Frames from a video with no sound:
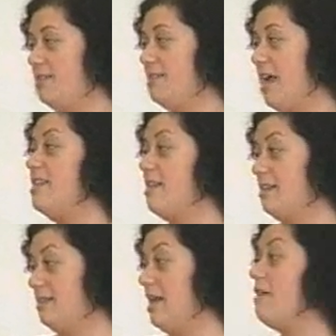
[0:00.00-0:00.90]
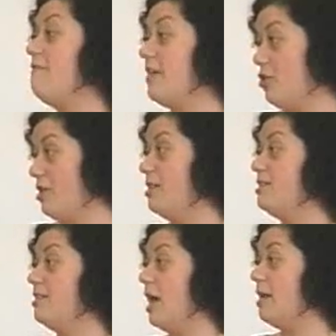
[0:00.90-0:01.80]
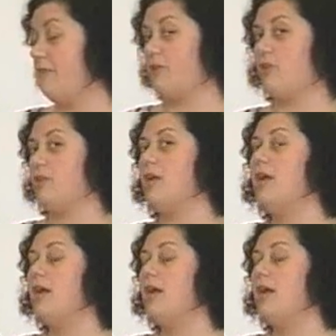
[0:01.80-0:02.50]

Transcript: It's not fiction, it's nonfiction.